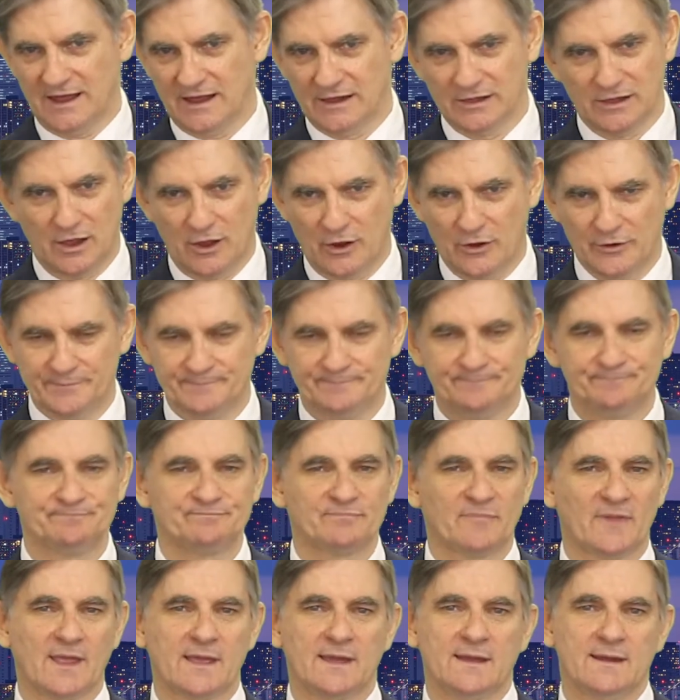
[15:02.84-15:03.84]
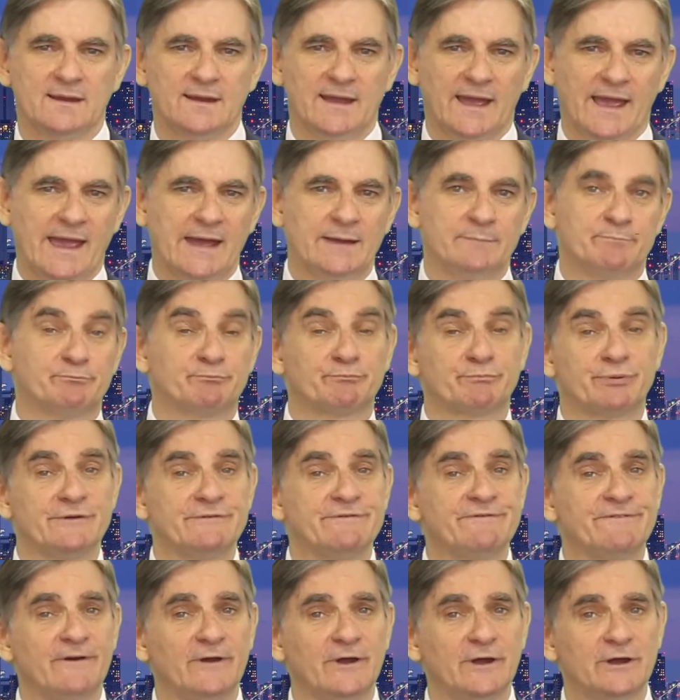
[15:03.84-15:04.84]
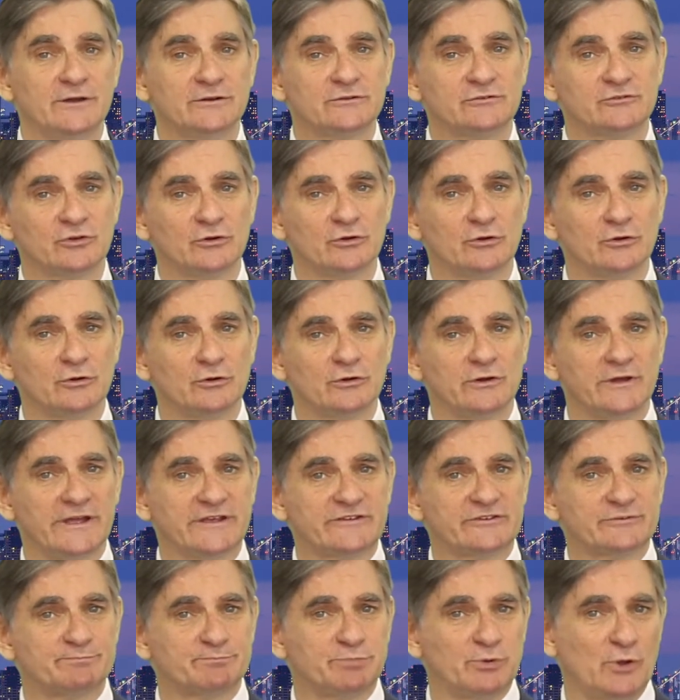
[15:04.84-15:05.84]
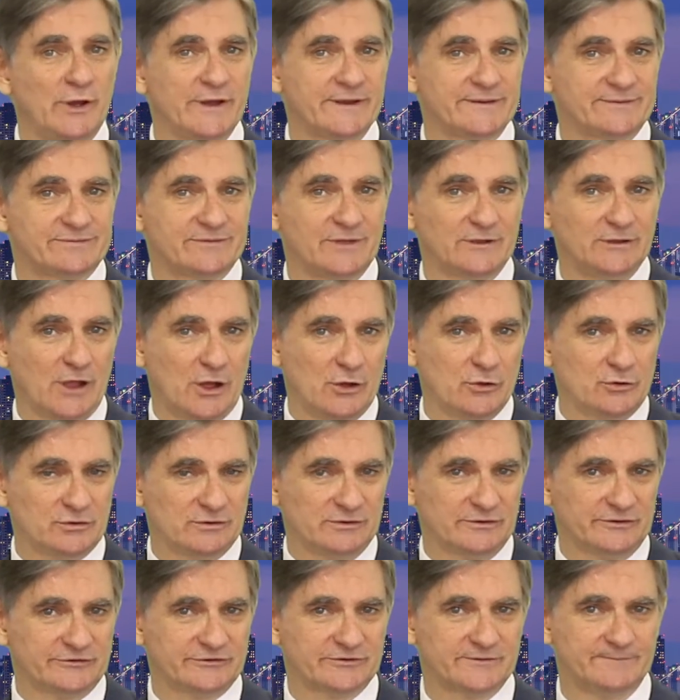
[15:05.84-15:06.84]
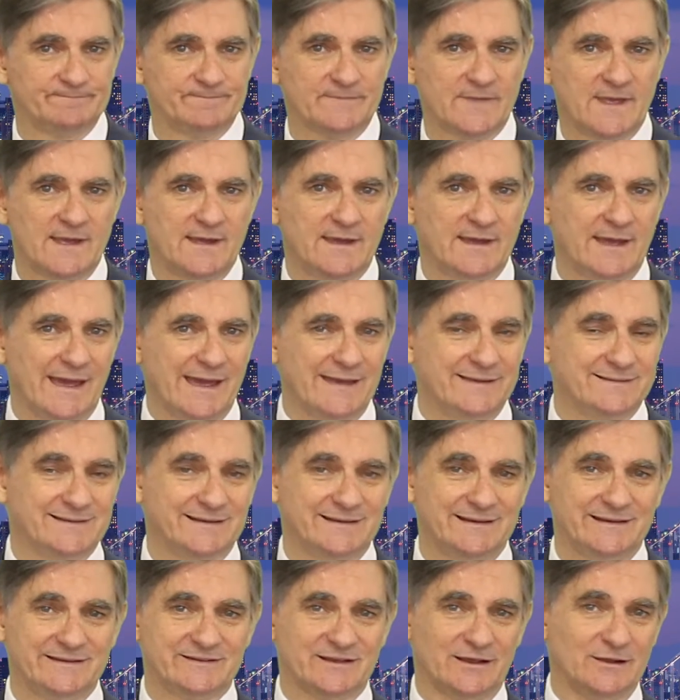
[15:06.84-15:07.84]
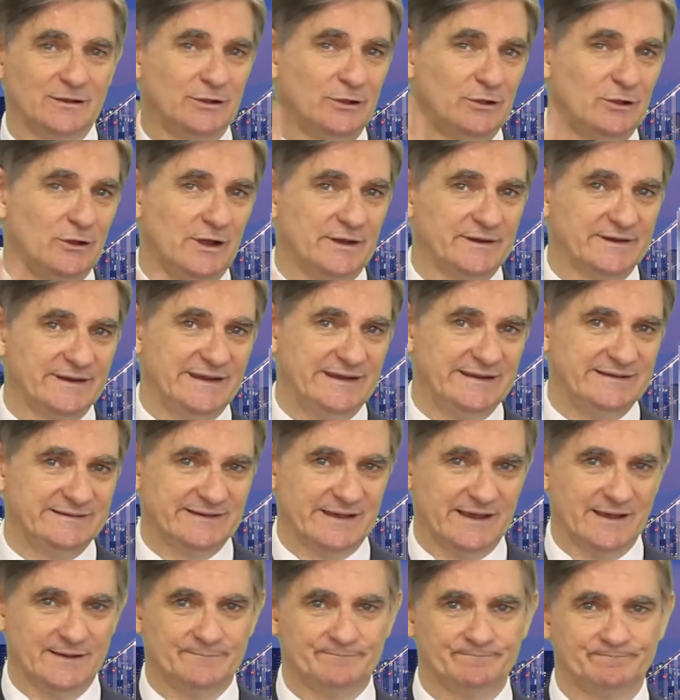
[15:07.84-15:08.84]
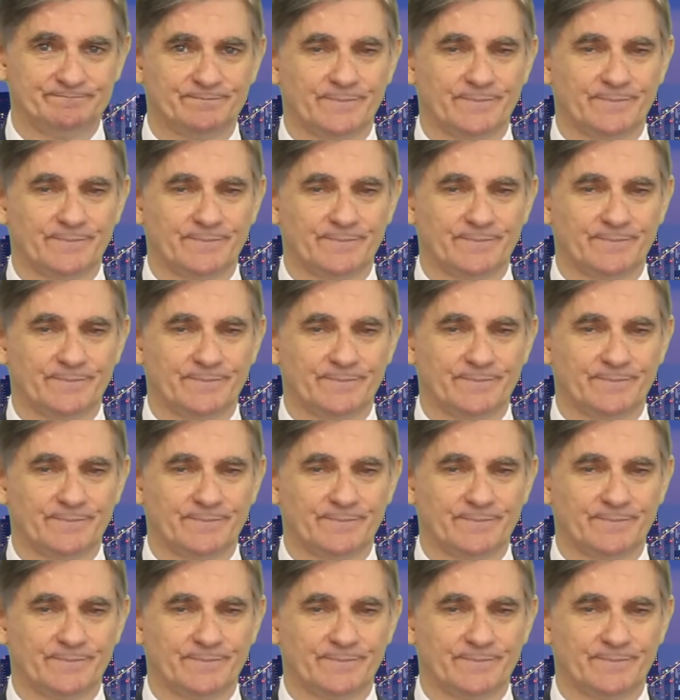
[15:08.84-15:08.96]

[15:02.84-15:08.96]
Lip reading: alone. and prefer to exploit the locals, as it is a lot easier.